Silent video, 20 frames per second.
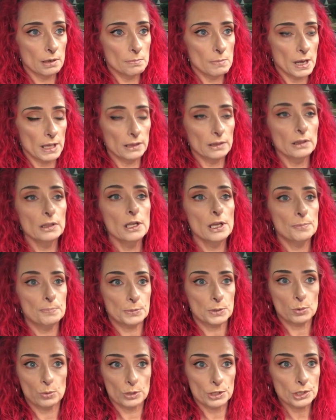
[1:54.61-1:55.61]
My
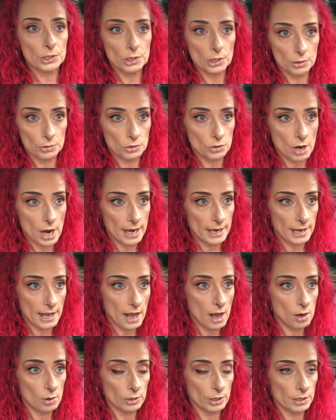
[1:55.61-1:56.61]
lips were so dried
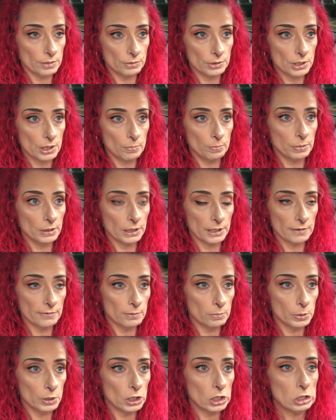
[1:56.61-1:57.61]
out. It was
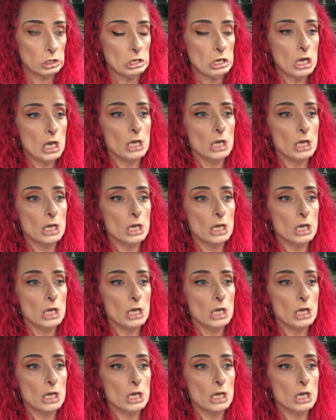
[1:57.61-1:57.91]
unbelievable.